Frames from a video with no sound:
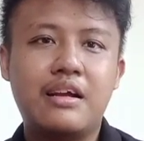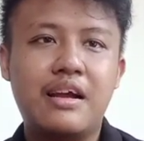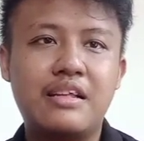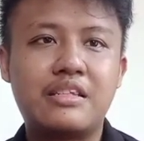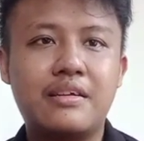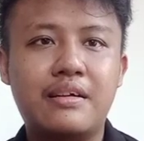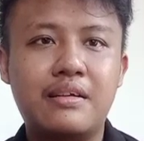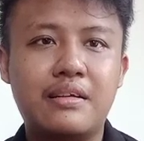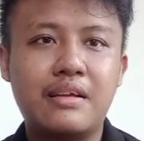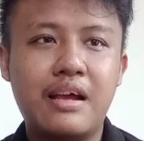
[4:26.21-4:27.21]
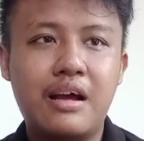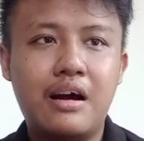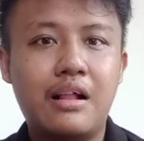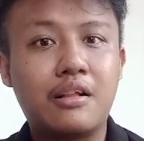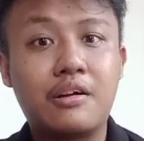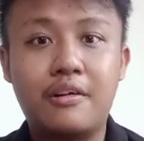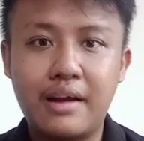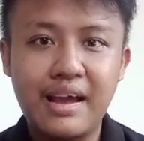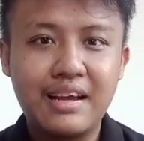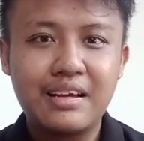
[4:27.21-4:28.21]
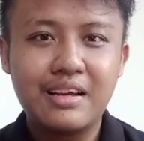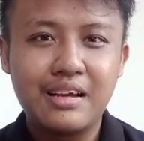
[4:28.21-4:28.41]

answer all correct?